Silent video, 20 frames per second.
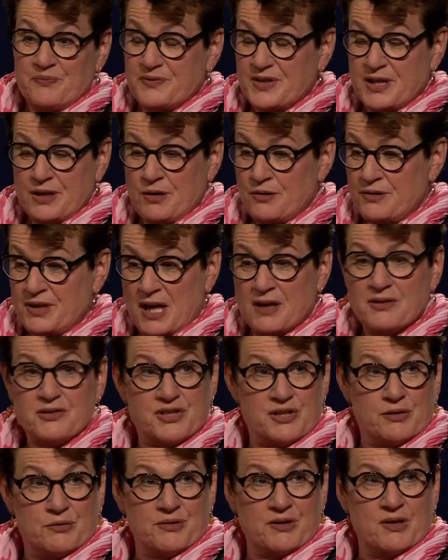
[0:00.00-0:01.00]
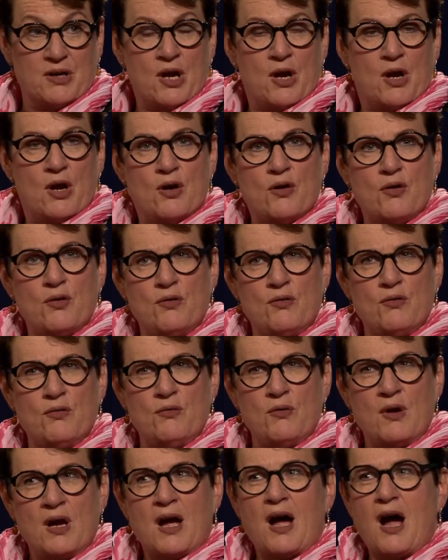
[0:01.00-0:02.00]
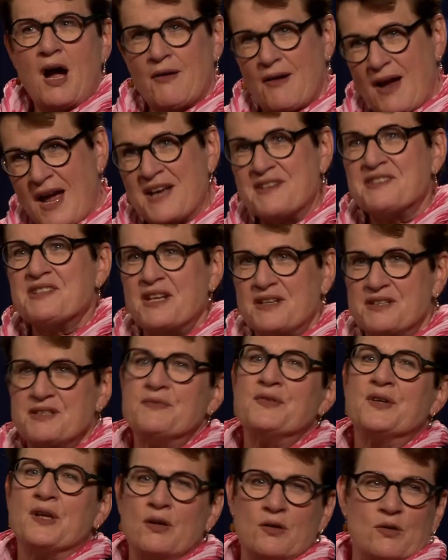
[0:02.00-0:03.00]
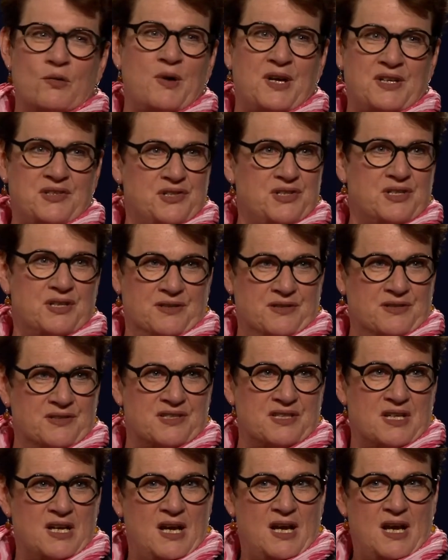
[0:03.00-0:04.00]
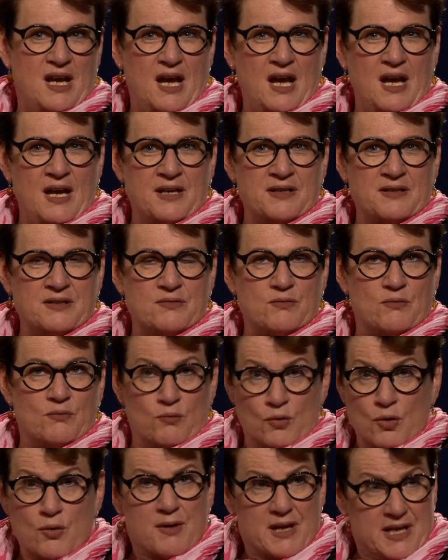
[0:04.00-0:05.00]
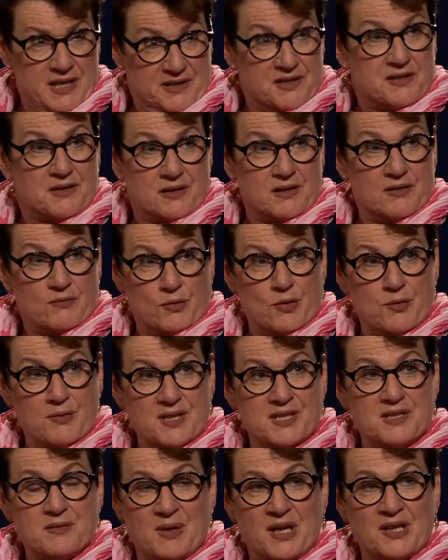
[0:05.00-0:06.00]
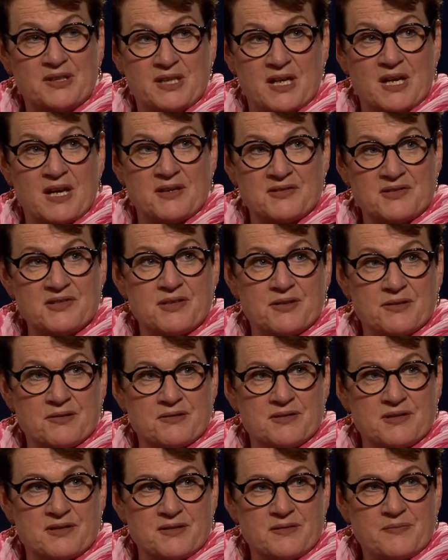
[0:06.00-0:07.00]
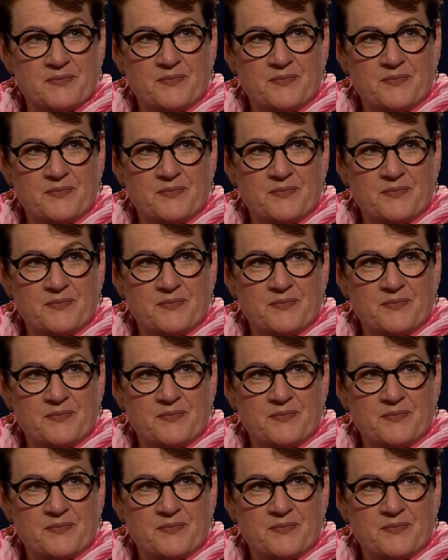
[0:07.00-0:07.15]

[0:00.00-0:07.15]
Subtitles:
you know, young children who are asking difficult questions and worried about the answers.